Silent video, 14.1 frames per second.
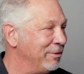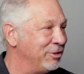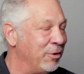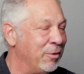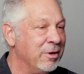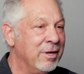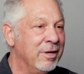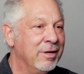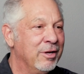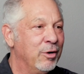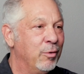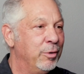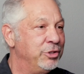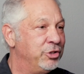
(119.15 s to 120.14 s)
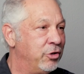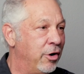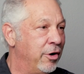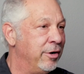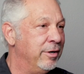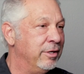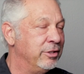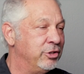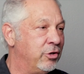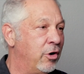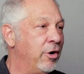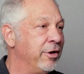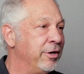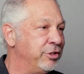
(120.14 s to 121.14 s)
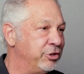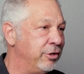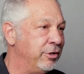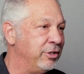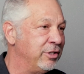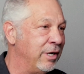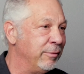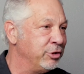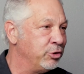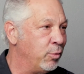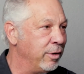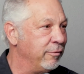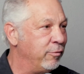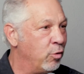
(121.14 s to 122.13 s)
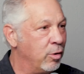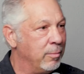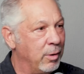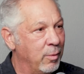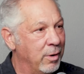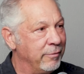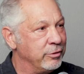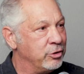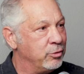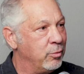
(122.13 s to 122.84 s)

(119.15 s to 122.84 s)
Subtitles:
So we started a church. I was 24, my wife was